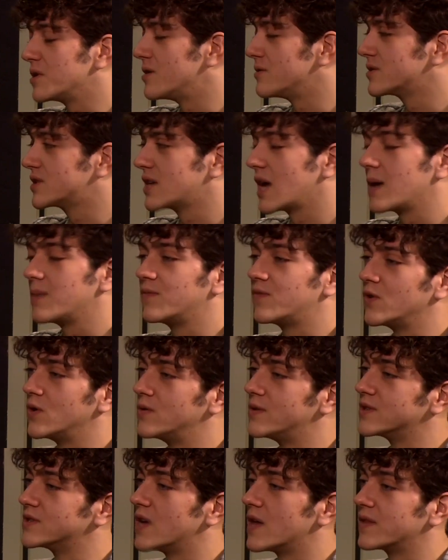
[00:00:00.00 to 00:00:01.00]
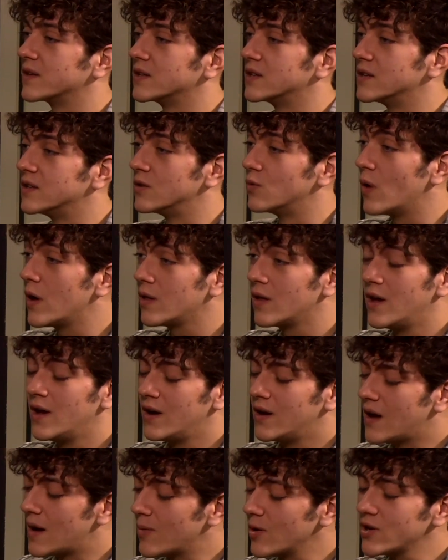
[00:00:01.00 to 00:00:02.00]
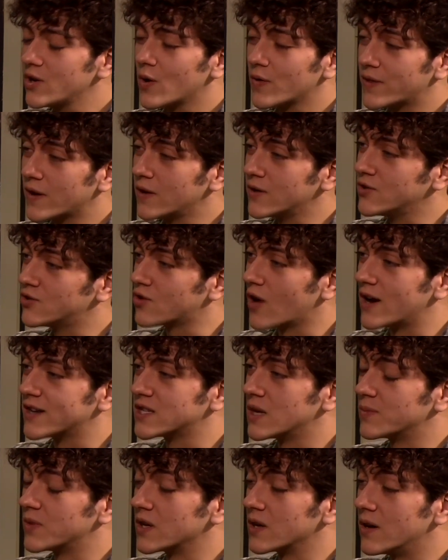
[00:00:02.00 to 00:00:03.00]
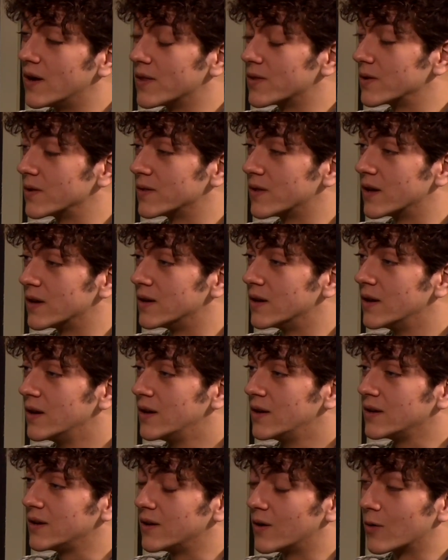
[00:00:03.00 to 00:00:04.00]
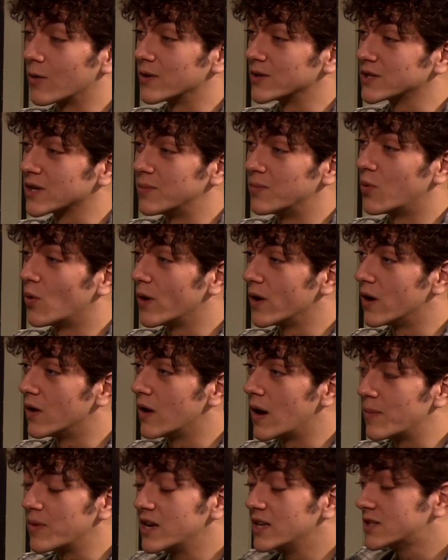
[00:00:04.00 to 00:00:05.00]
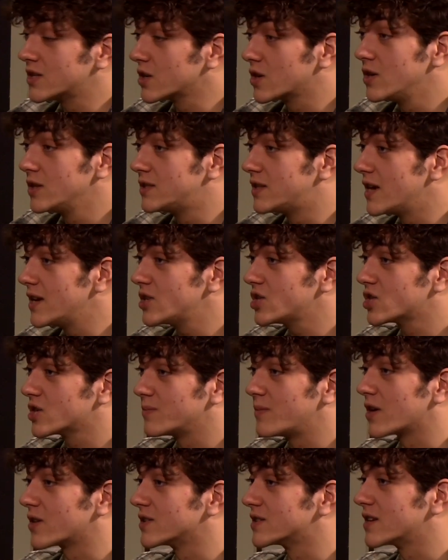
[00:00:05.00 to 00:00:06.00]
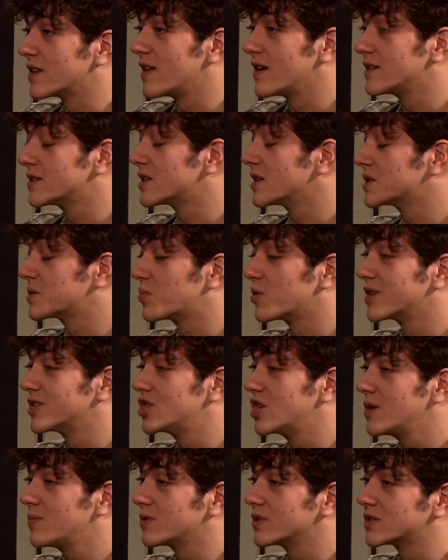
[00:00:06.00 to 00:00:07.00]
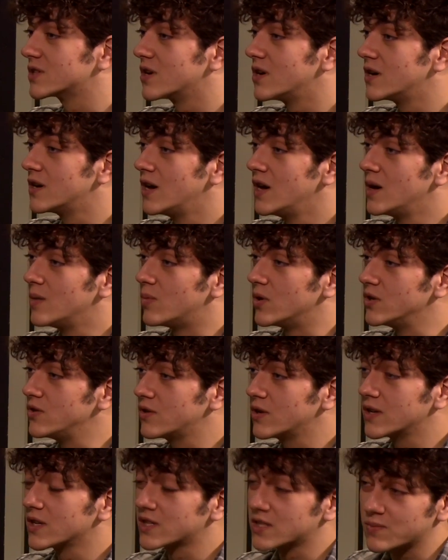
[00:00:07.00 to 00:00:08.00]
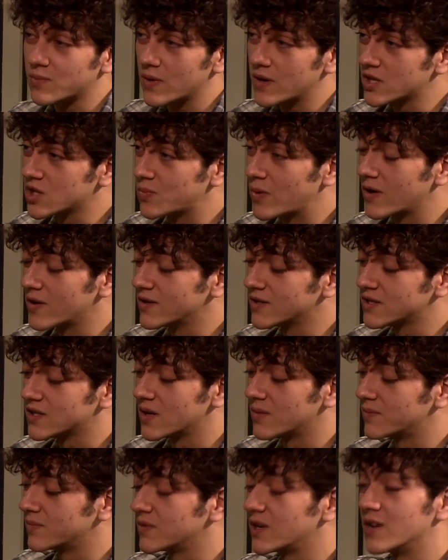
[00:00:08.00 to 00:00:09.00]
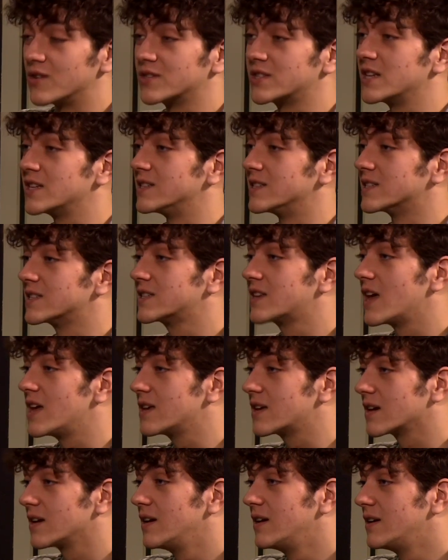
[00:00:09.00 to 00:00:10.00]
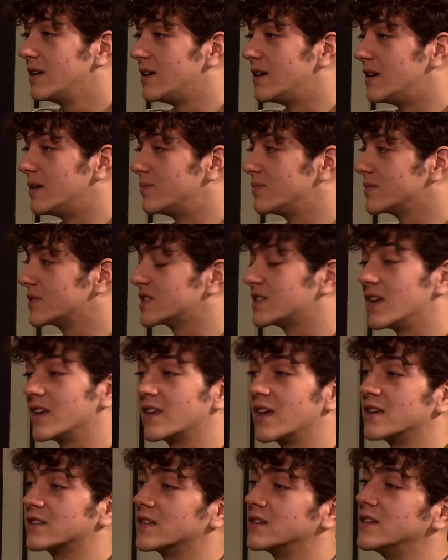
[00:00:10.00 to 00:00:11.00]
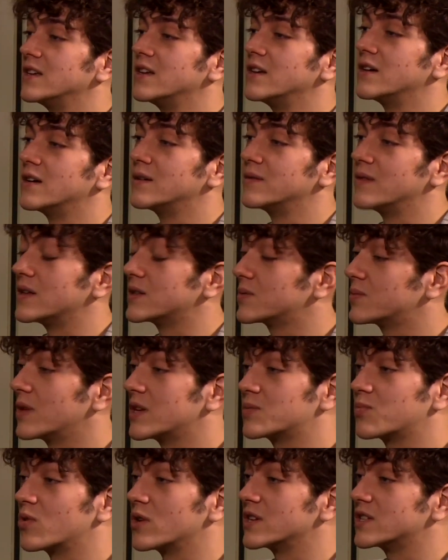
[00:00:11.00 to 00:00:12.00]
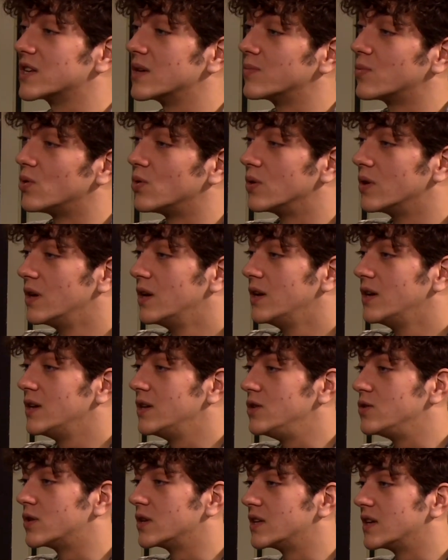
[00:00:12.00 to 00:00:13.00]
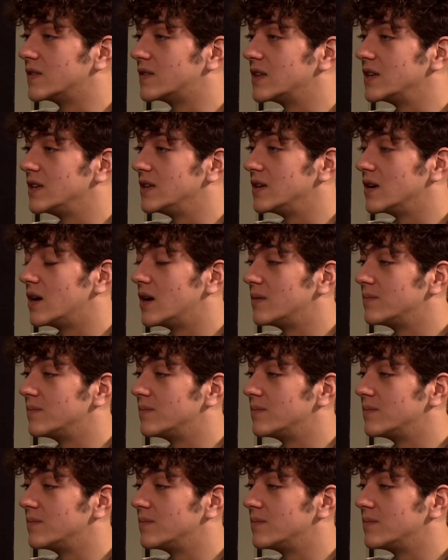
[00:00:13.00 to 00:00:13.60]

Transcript: same food, there's nothing to do. Well, how about you go out there and you try something other than, arroz con pollo? I mean, it's a good dish. I'm not going to say that. It's pretty cheap. It's good. But you could experience some, seasoned steak, steak quesadilla. That's pretty simple. You could get the